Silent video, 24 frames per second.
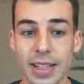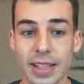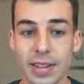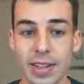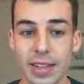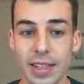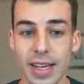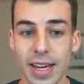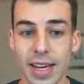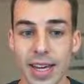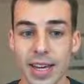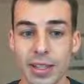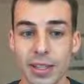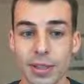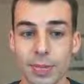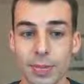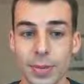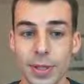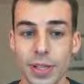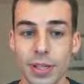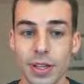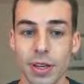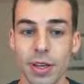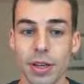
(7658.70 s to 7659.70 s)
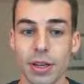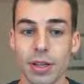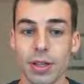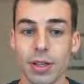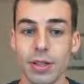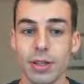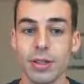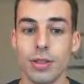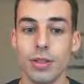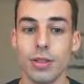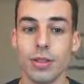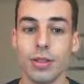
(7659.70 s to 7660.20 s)
the case
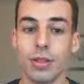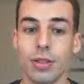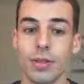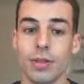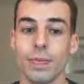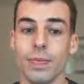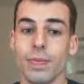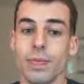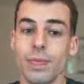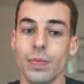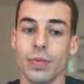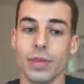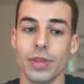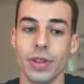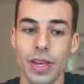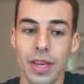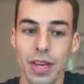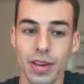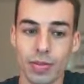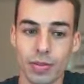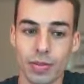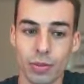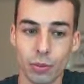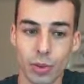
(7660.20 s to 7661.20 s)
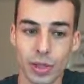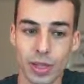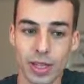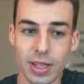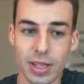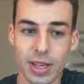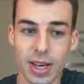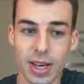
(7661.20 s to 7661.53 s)
because if we